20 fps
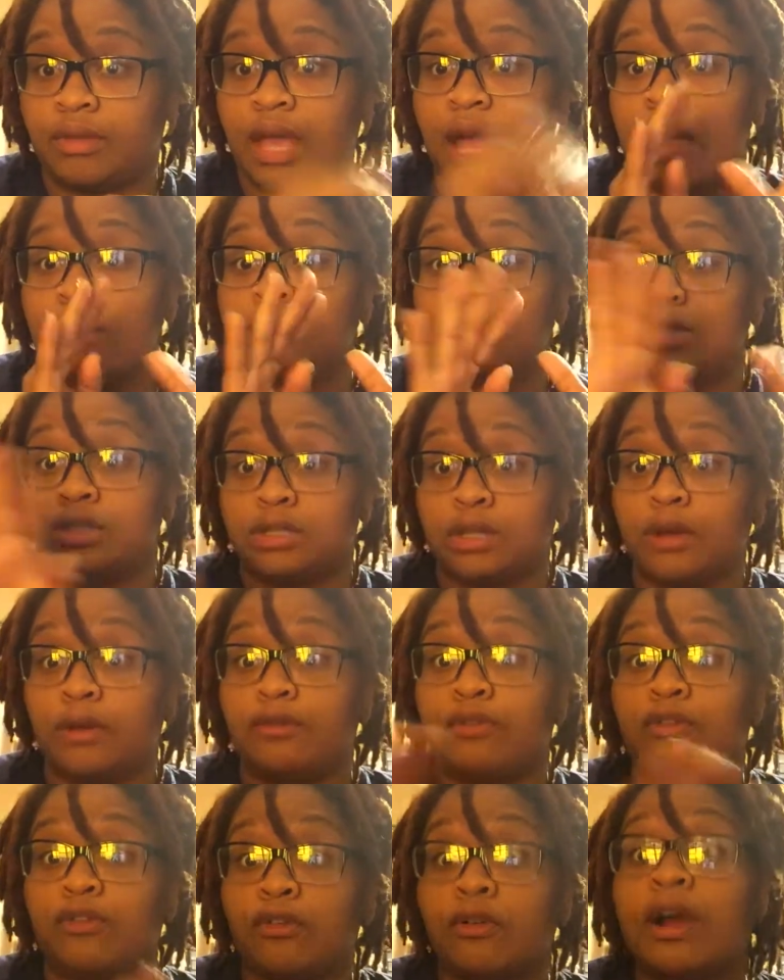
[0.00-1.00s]
I was
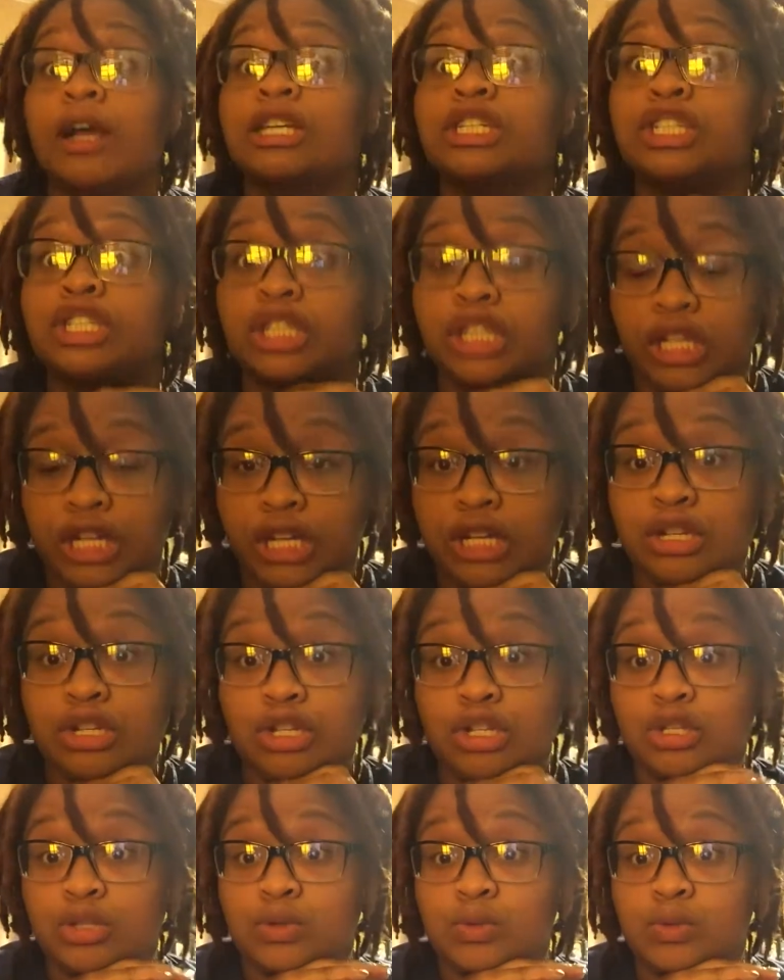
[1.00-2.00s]
fresh
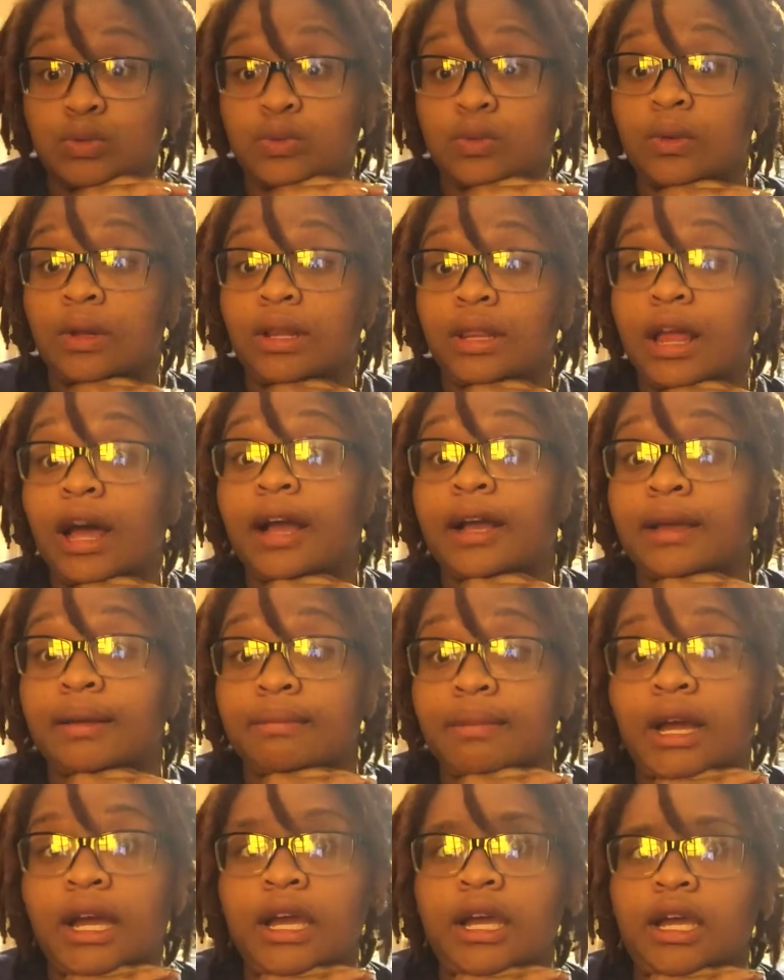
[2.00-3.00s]
into locking
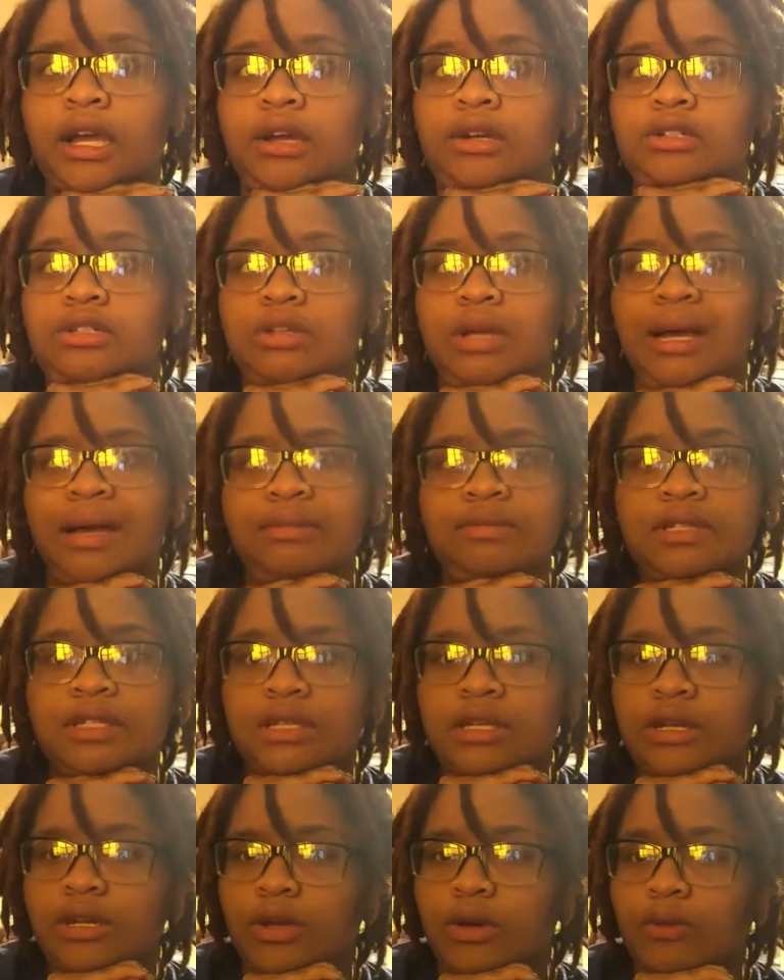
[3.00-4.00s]
my hair, so I was
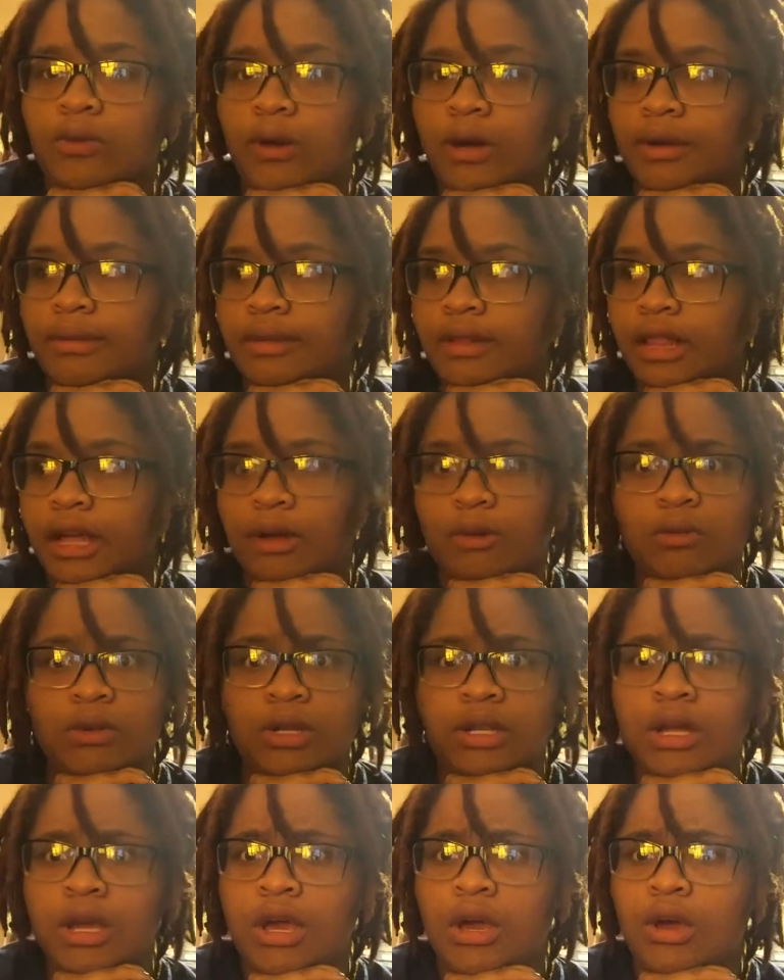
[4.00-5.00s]
sitting there worried, like,
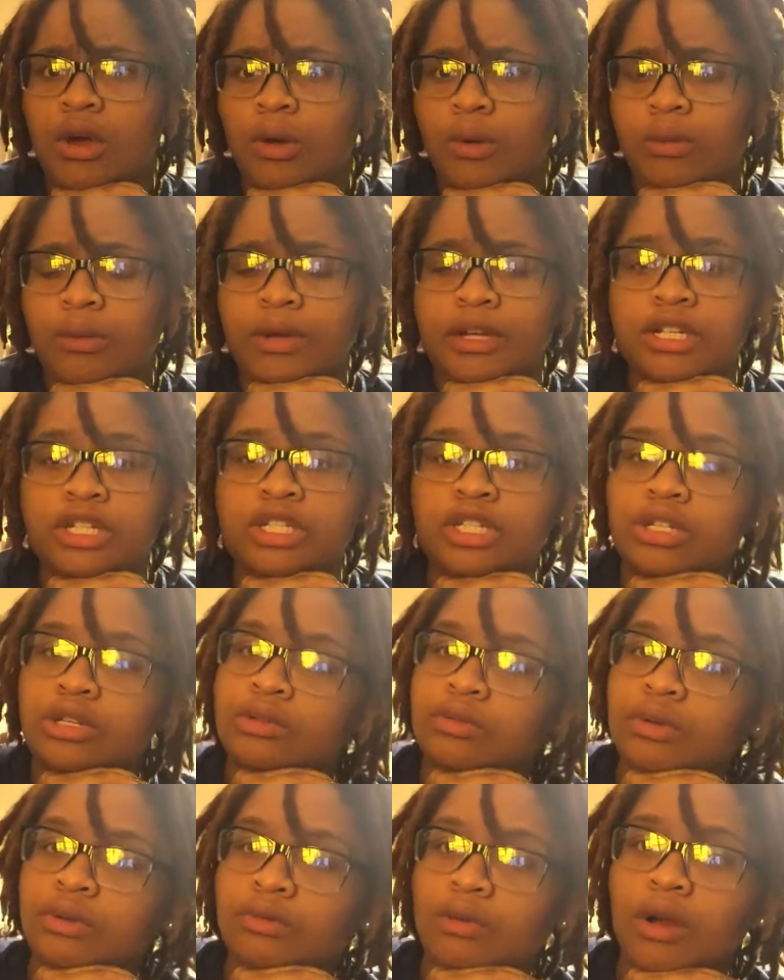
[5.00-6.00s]
what is she
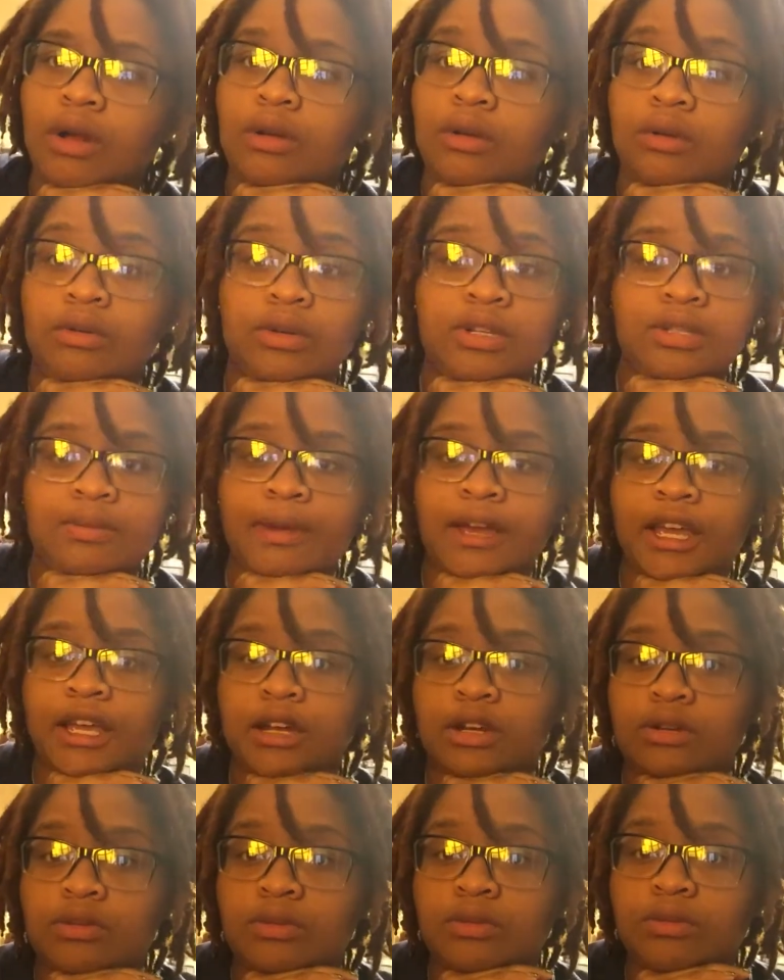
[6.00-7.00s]
doing wrong? What's my
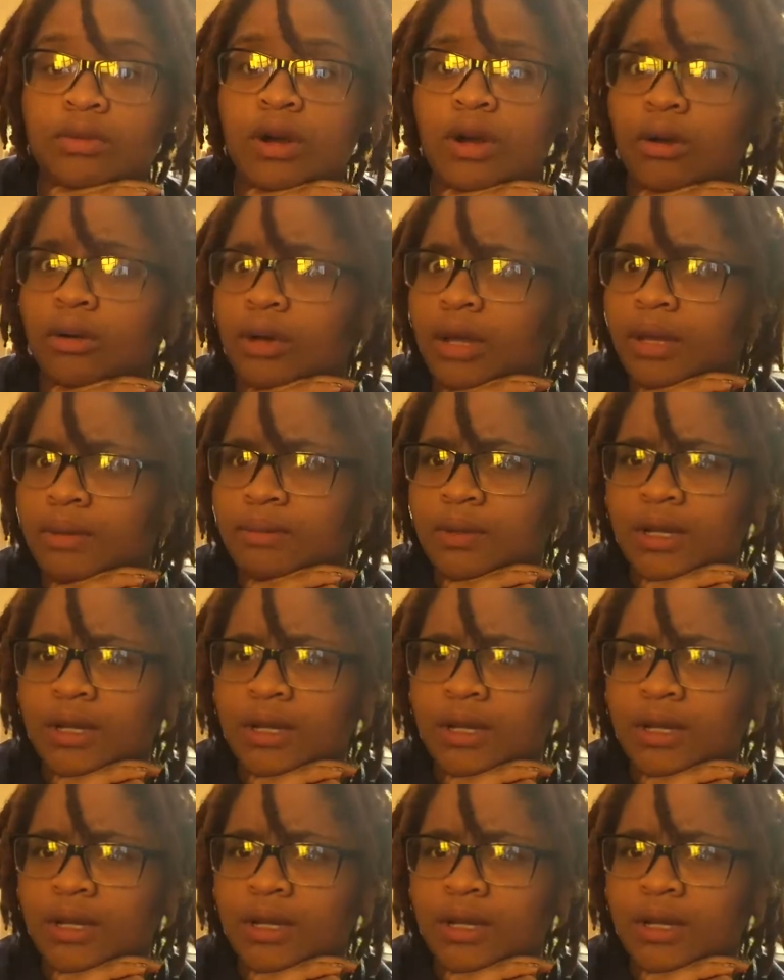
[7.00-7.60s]
hair doing wrong?